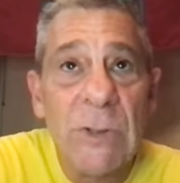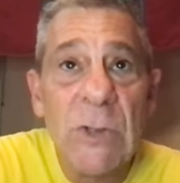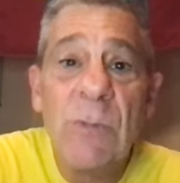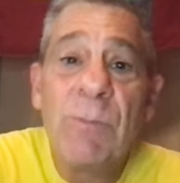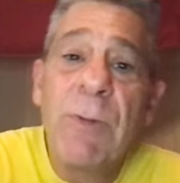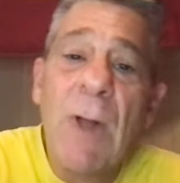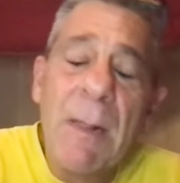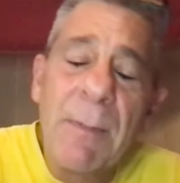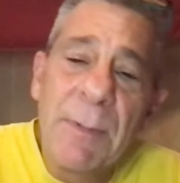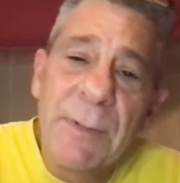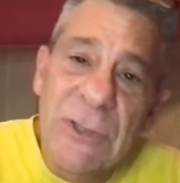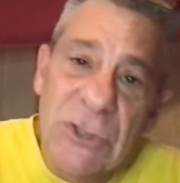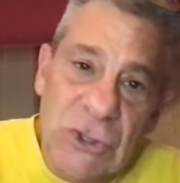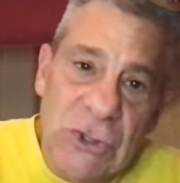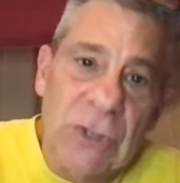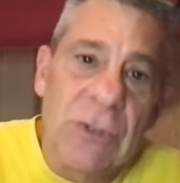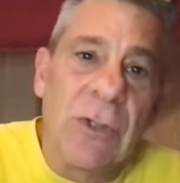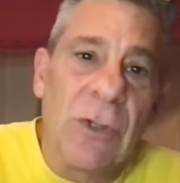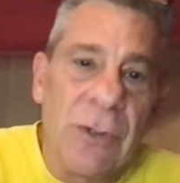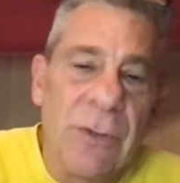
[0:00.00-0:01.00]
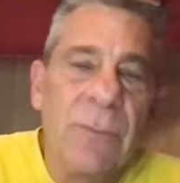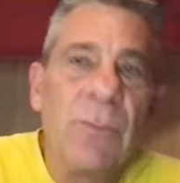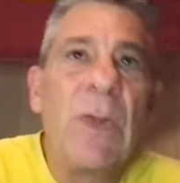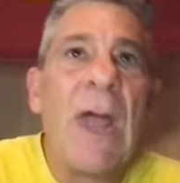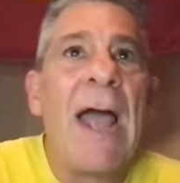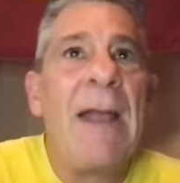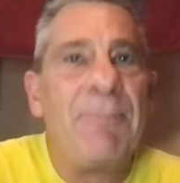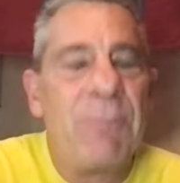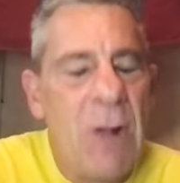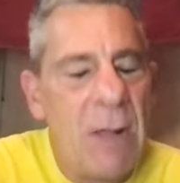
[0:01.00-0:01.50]
I probably should learn
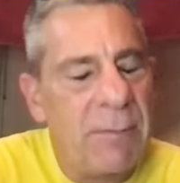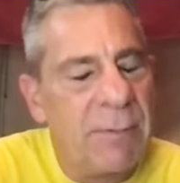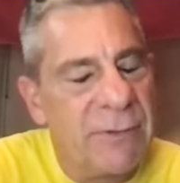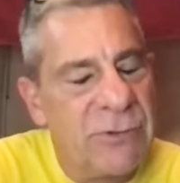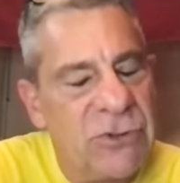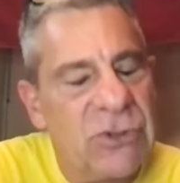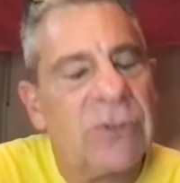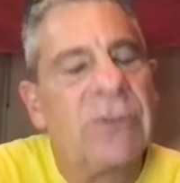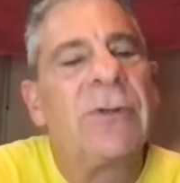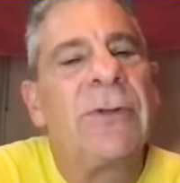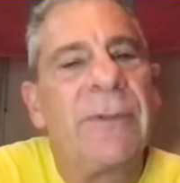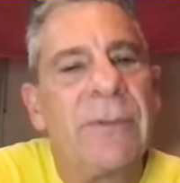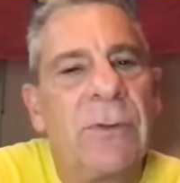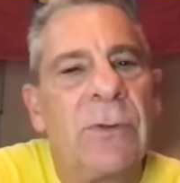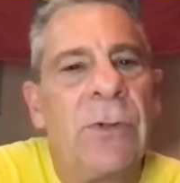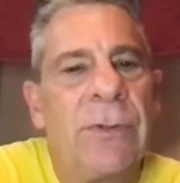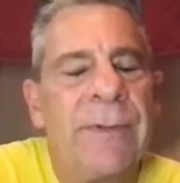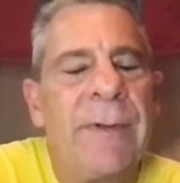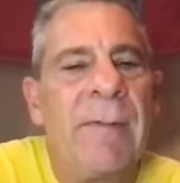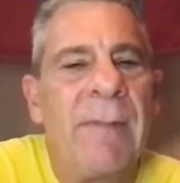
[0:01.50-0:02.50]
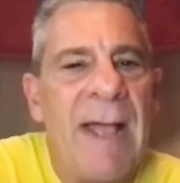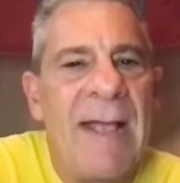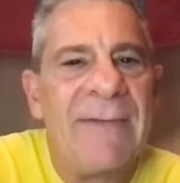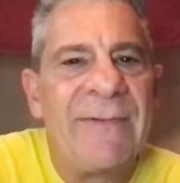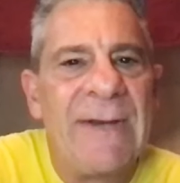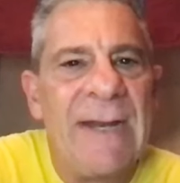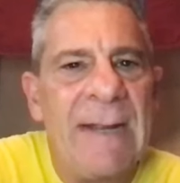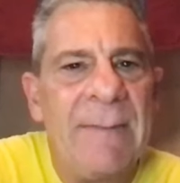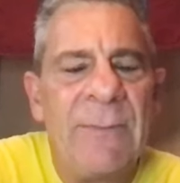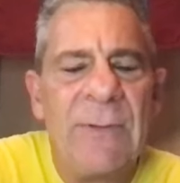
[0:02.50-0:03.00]
their
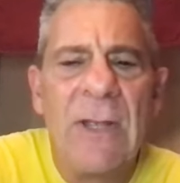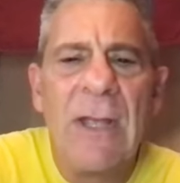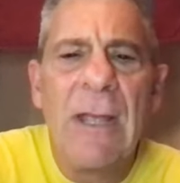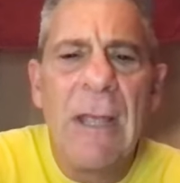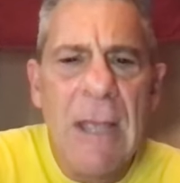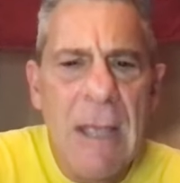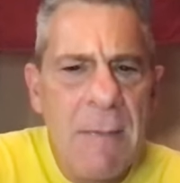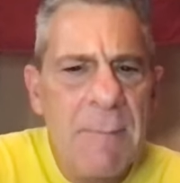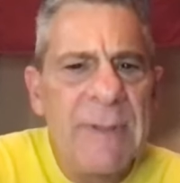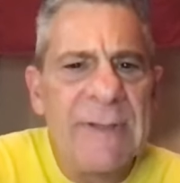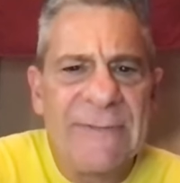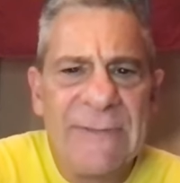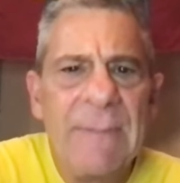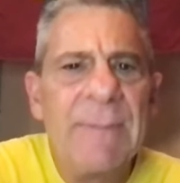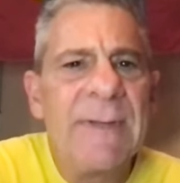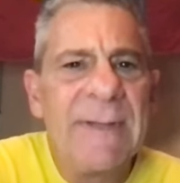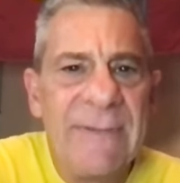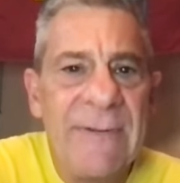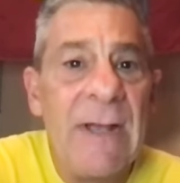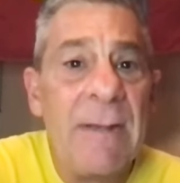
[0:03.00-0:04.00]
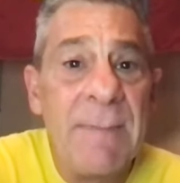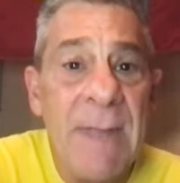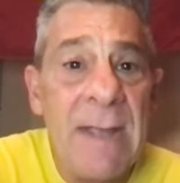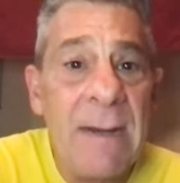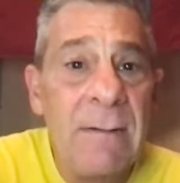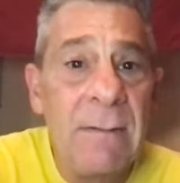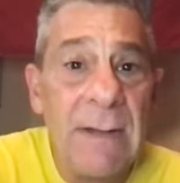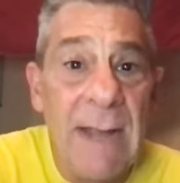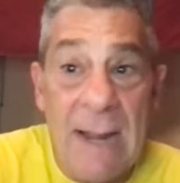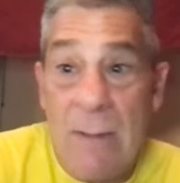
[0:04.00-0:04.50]
last names. Because some of these young
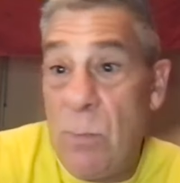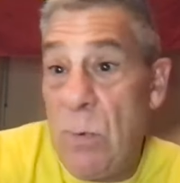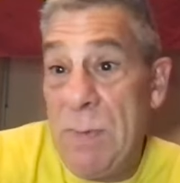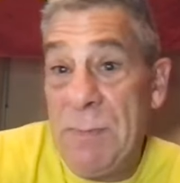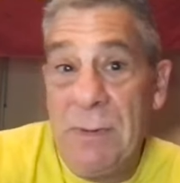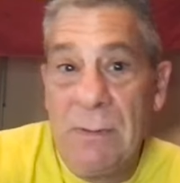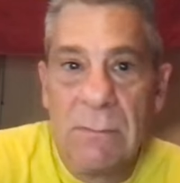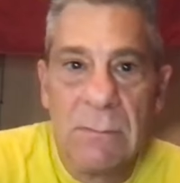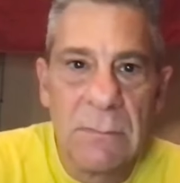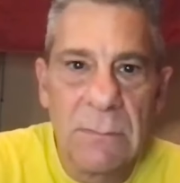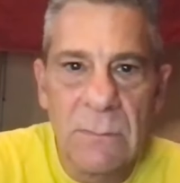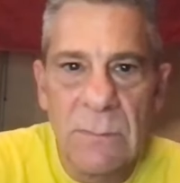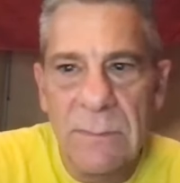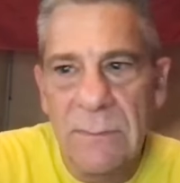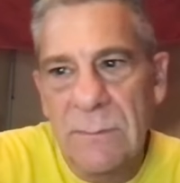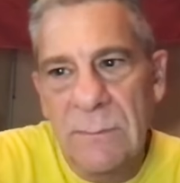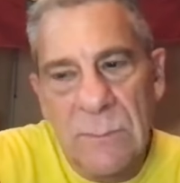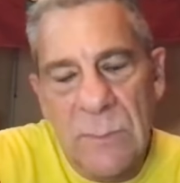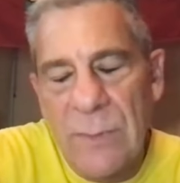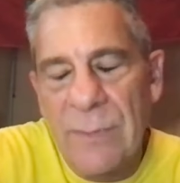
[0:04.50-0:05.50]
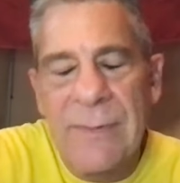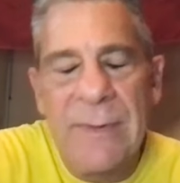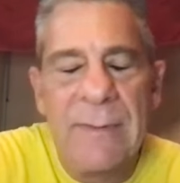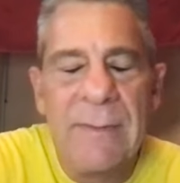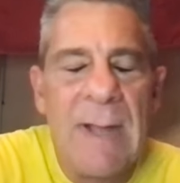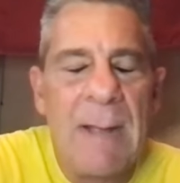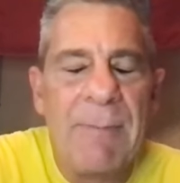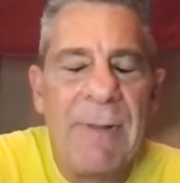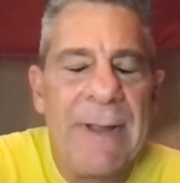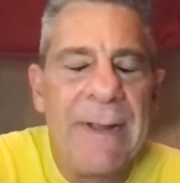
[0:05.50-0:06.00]
men and women, well, they're
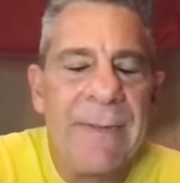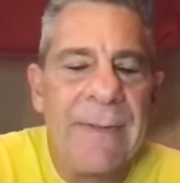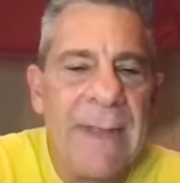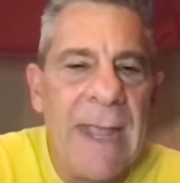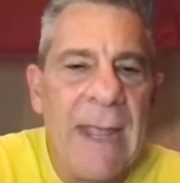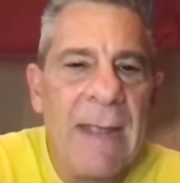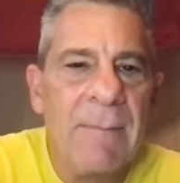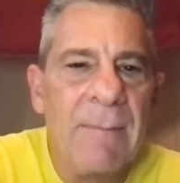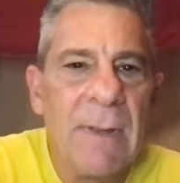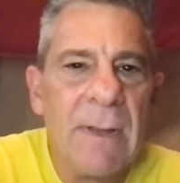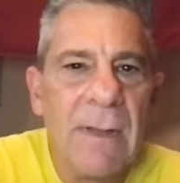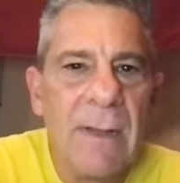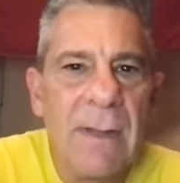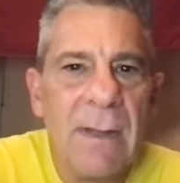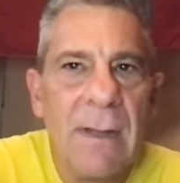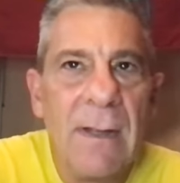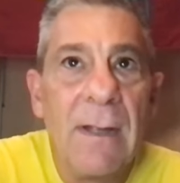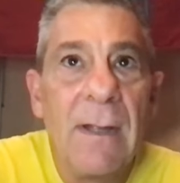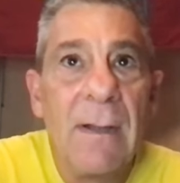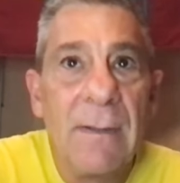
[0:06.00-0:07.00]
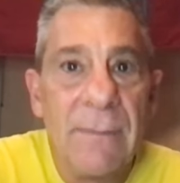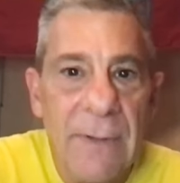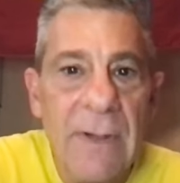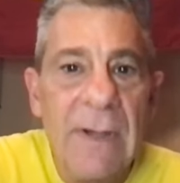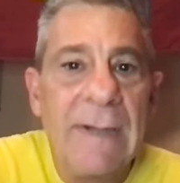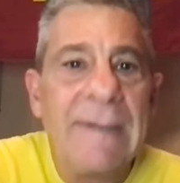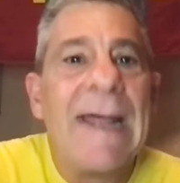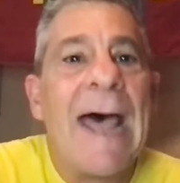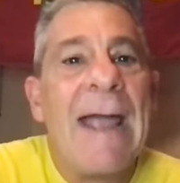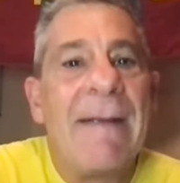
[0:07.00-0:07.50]
not playing in the game, they're
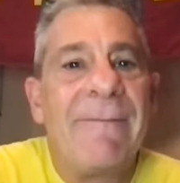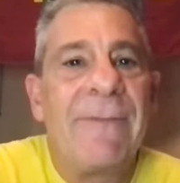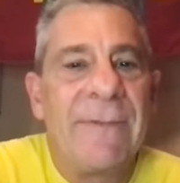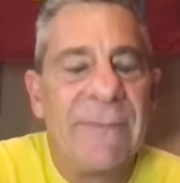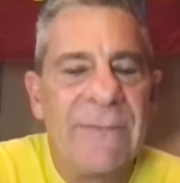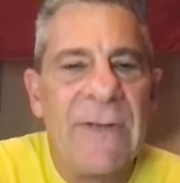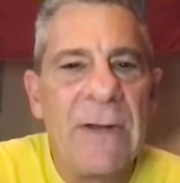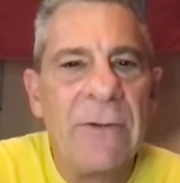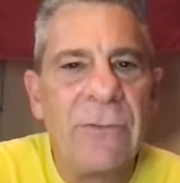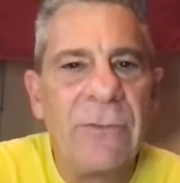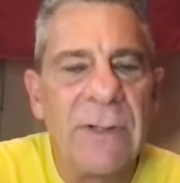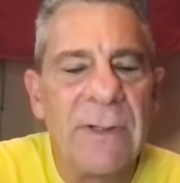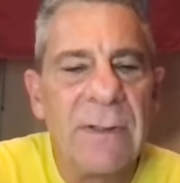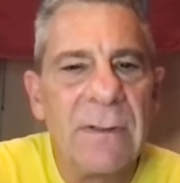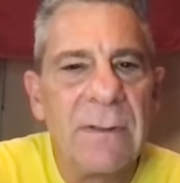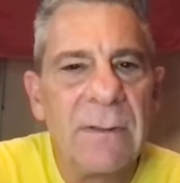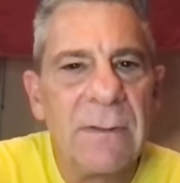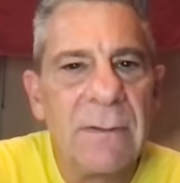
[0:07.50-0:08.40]
going to die for this country.